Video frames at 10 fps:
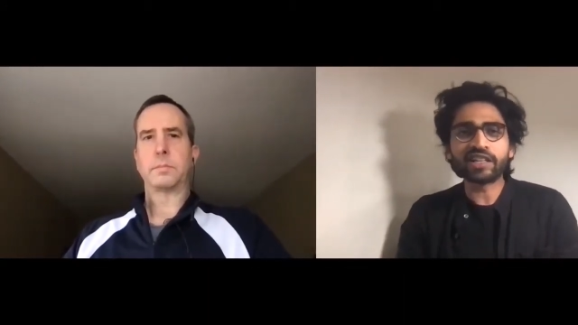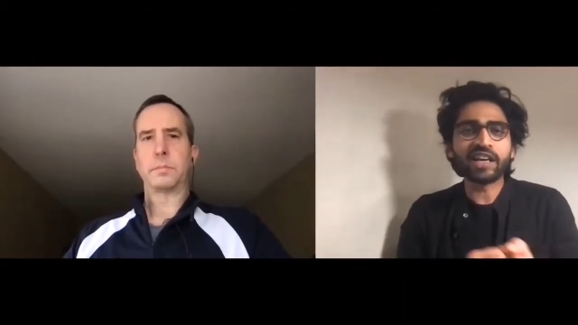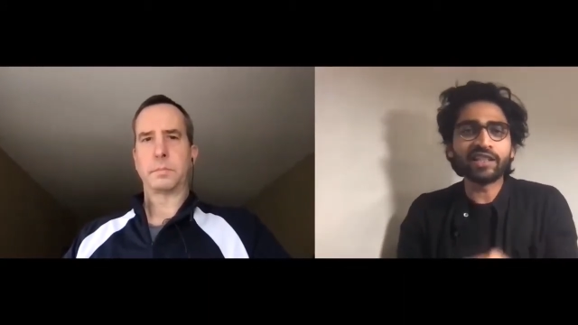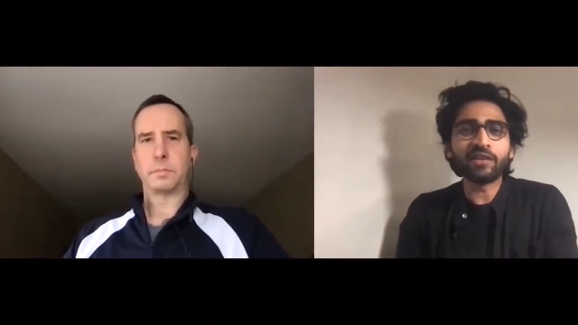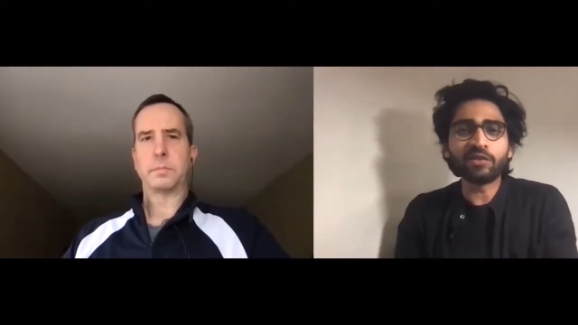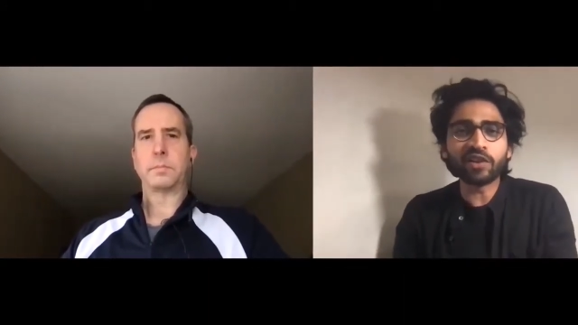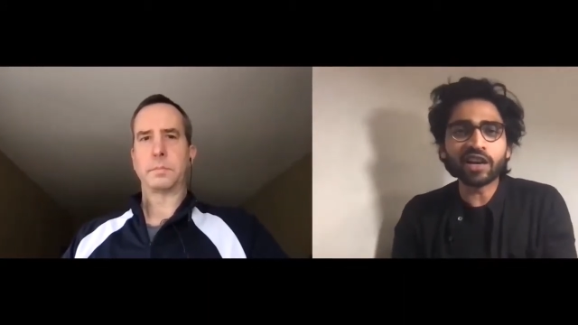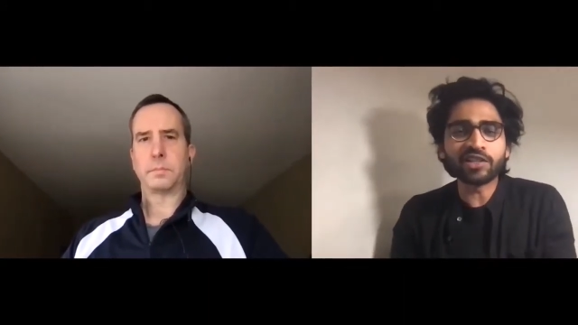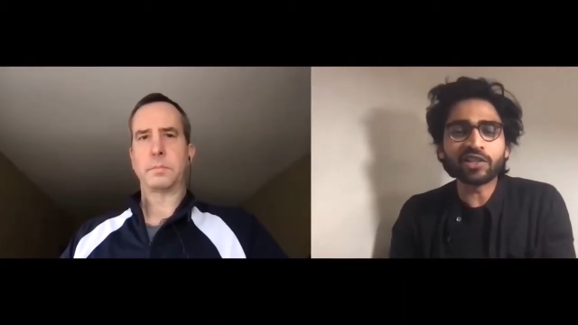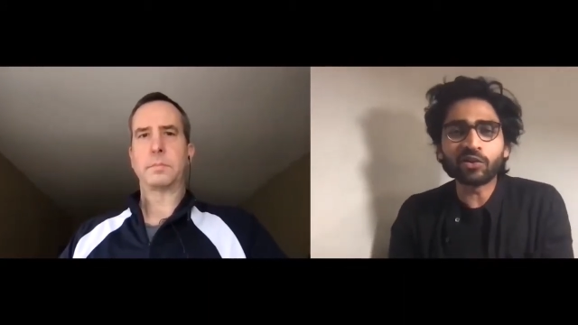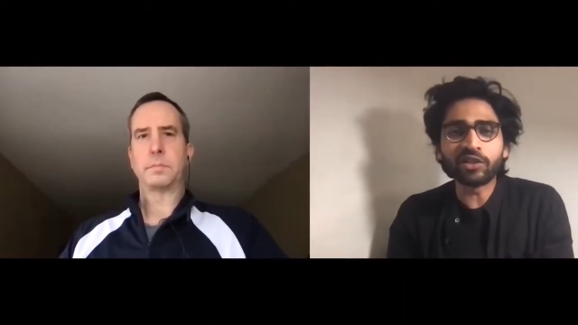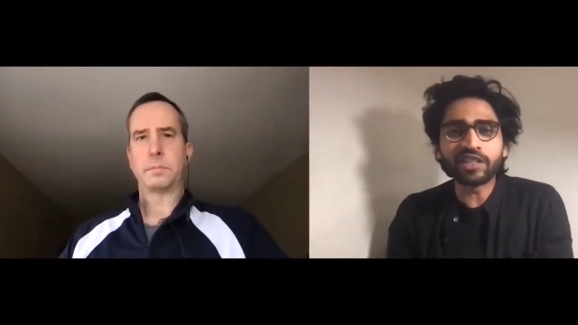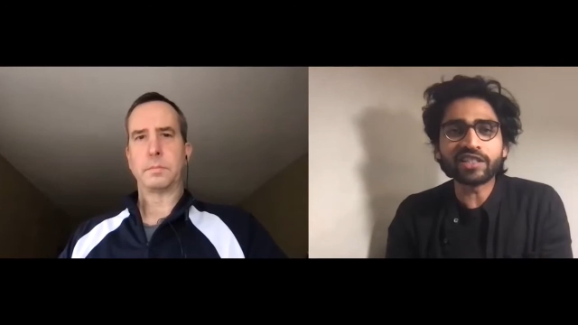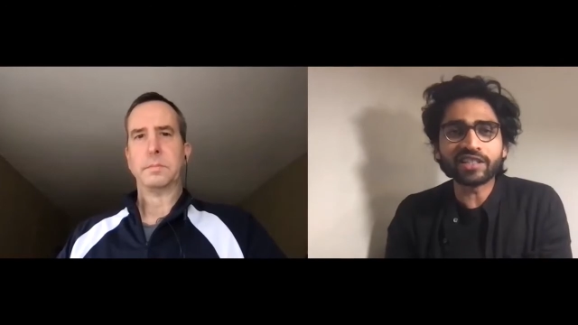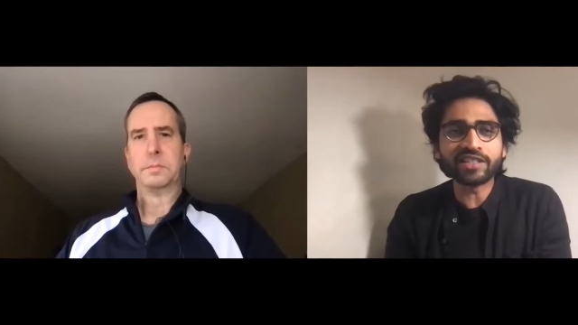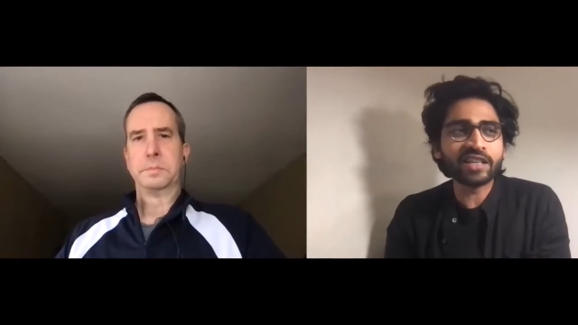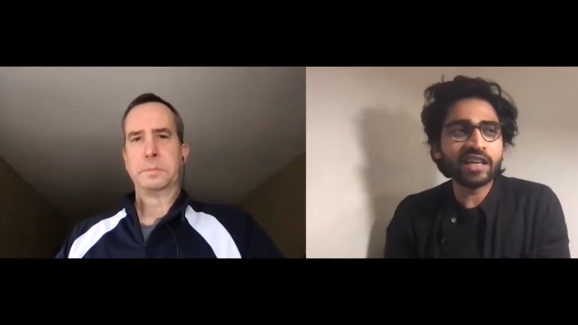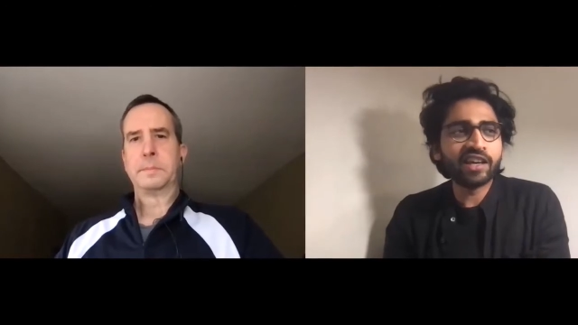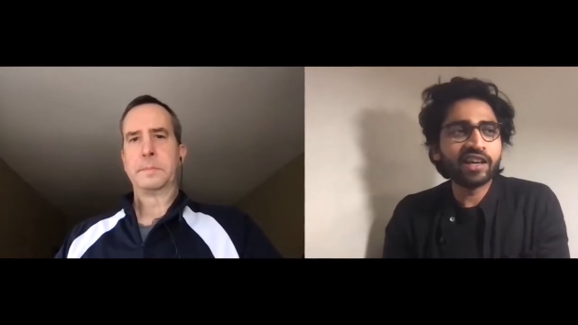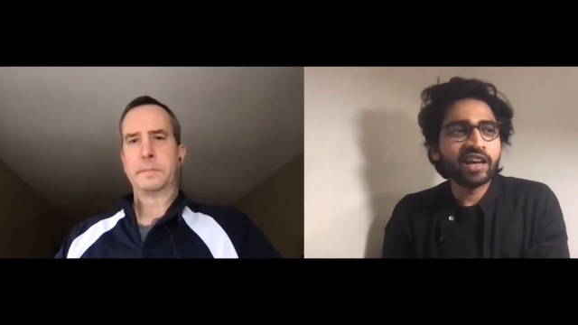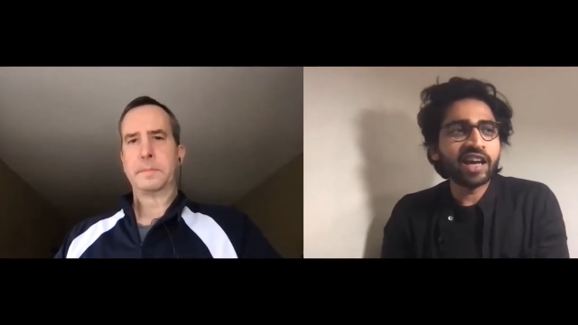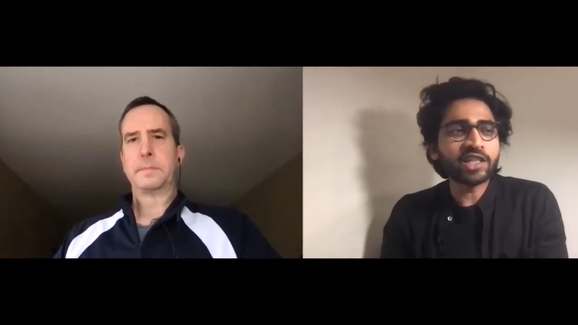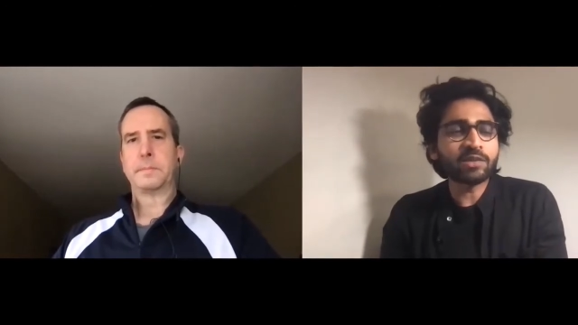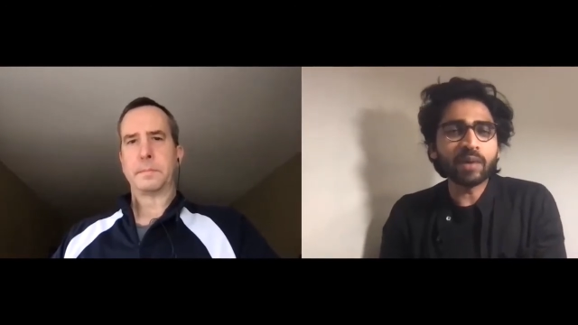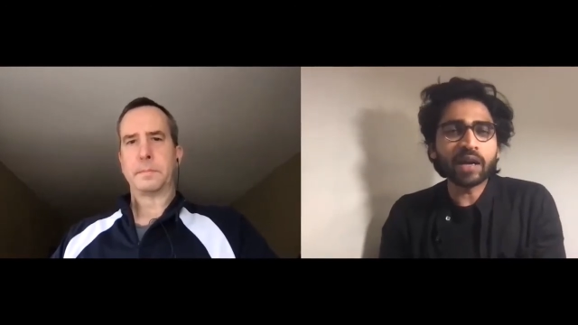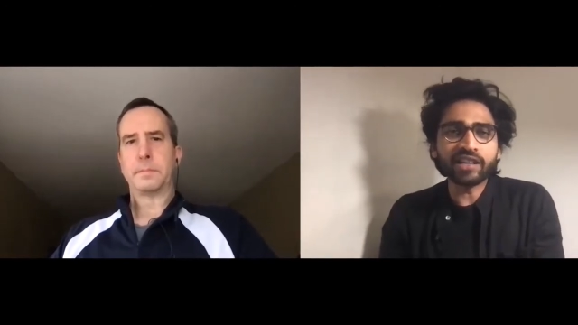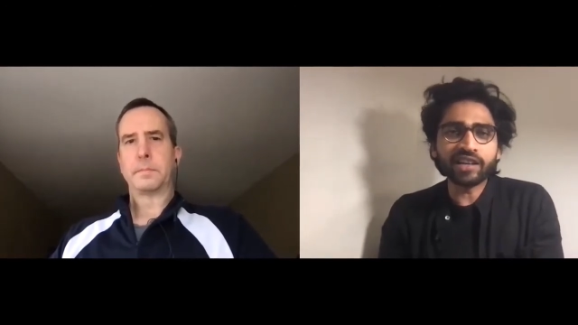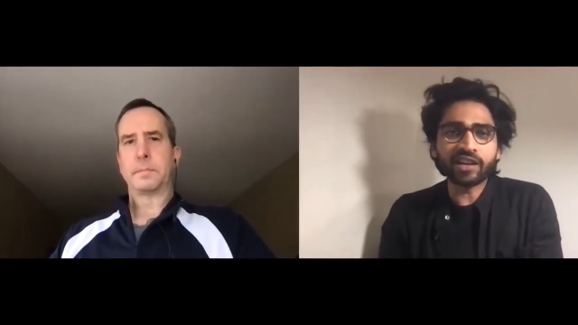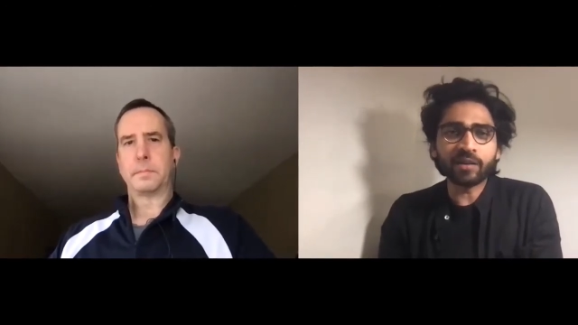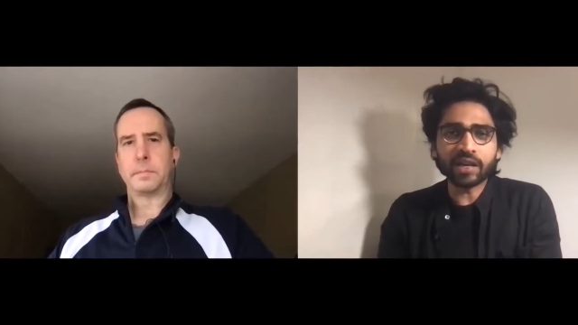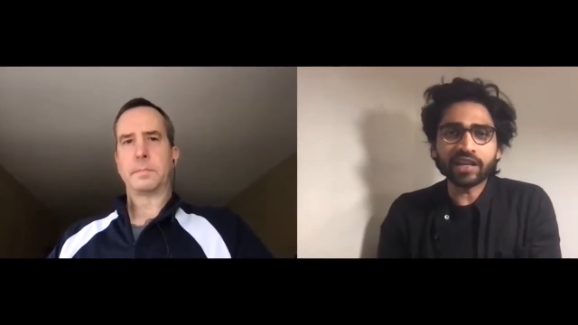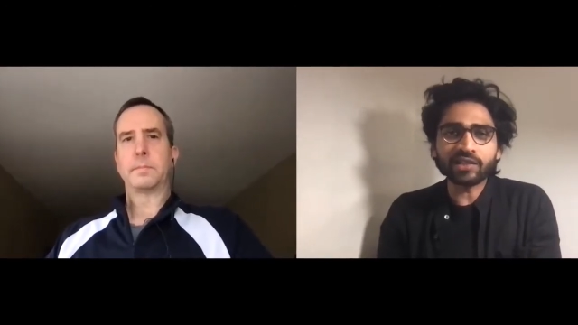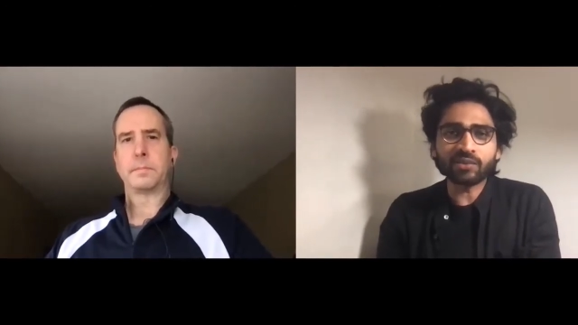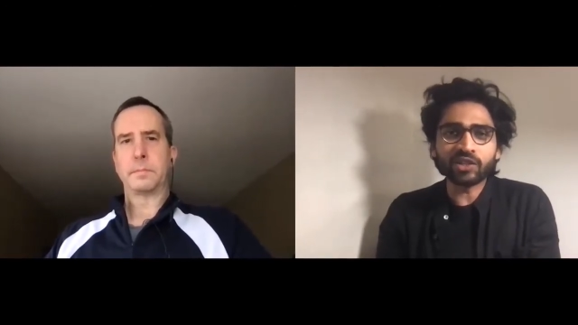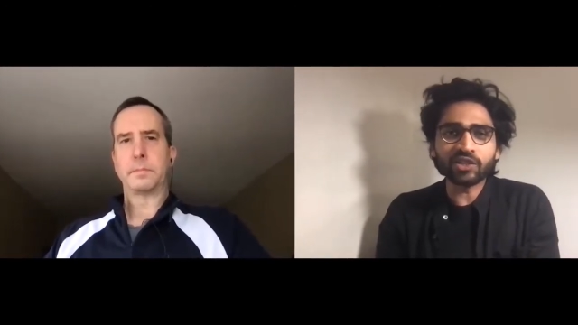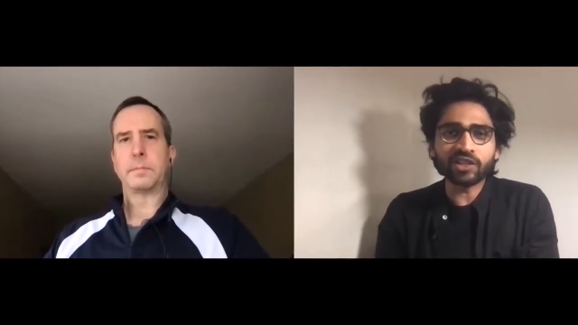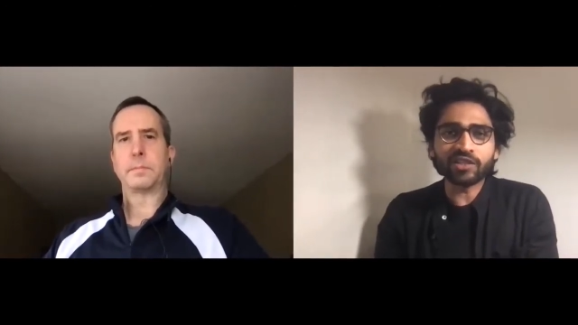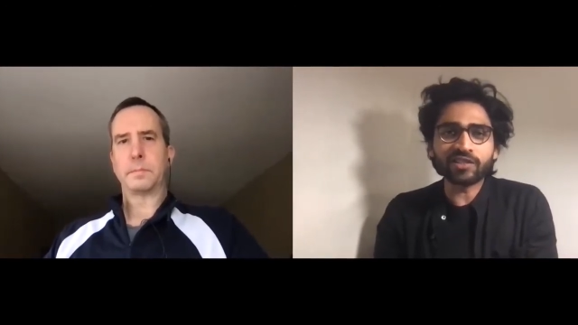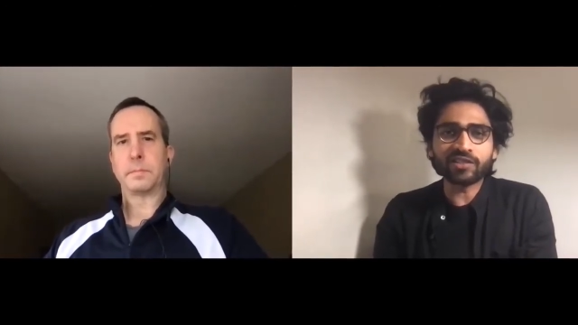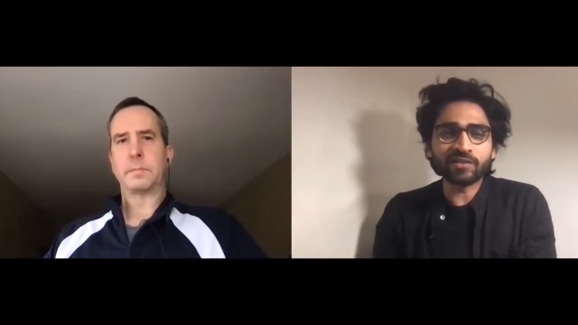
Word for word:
Speaker 1: And then we realized, oh, this is expanding at a pace which is